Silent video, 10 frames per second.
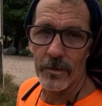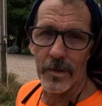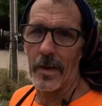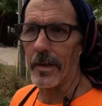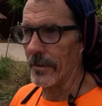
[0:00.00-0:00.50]
was
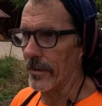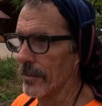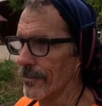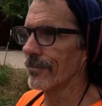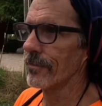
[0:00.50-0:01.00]
not easy.
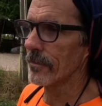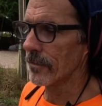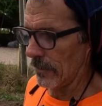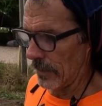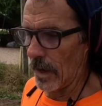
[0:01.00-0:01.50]

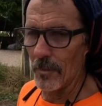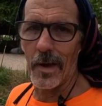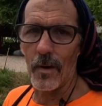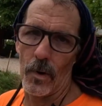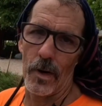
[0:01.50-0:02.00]
Yeah, I'm
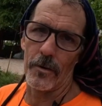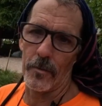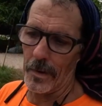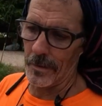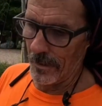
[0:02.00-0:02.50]
not a welder,
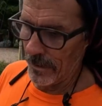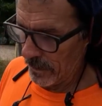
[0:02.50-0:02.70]
man.